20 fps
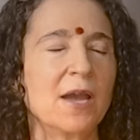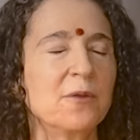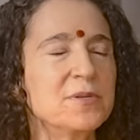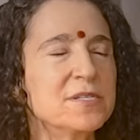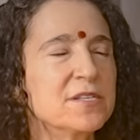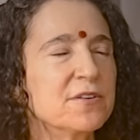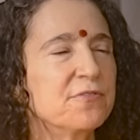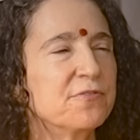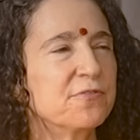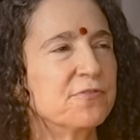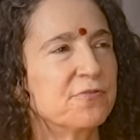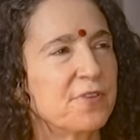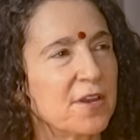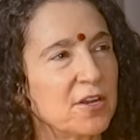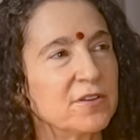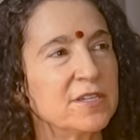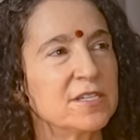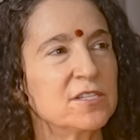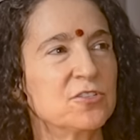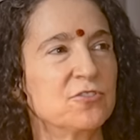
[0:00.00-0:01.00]
I was a
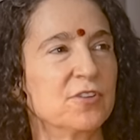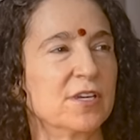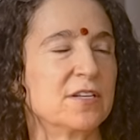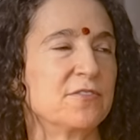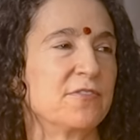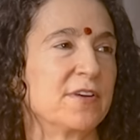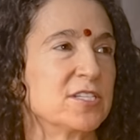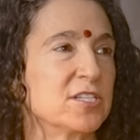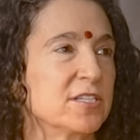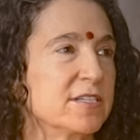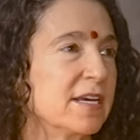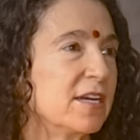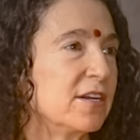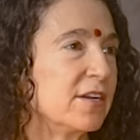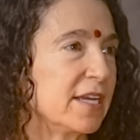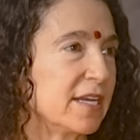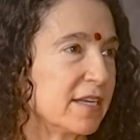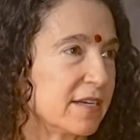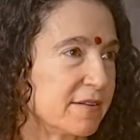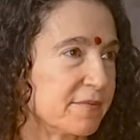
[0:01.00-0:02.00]
very strict
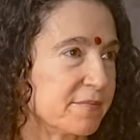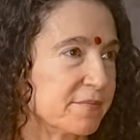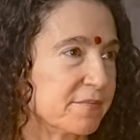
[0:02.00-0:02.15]
vegetarian.